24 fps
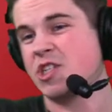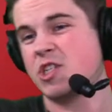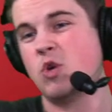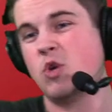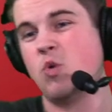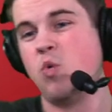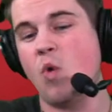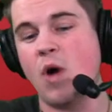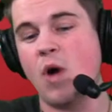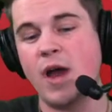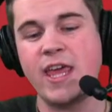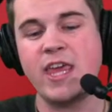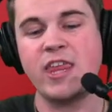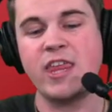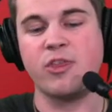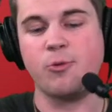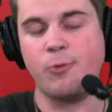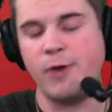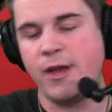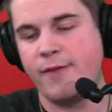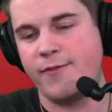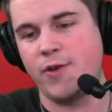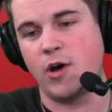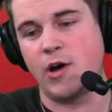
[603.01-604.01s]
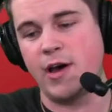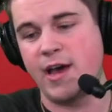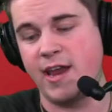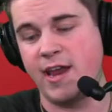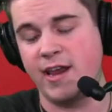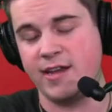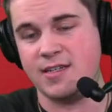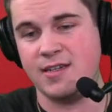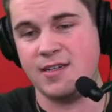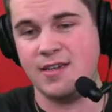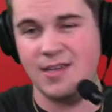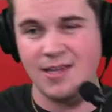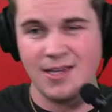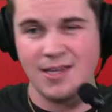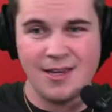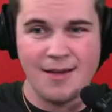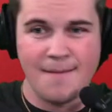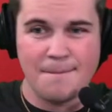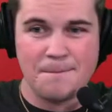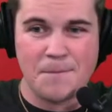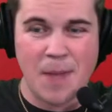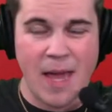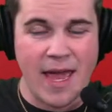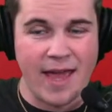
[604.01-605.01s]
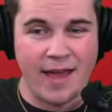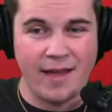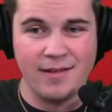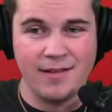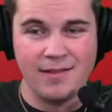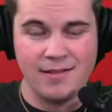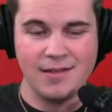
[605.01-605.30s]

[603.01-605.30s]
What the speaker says: 23 of y'all hit it, bang,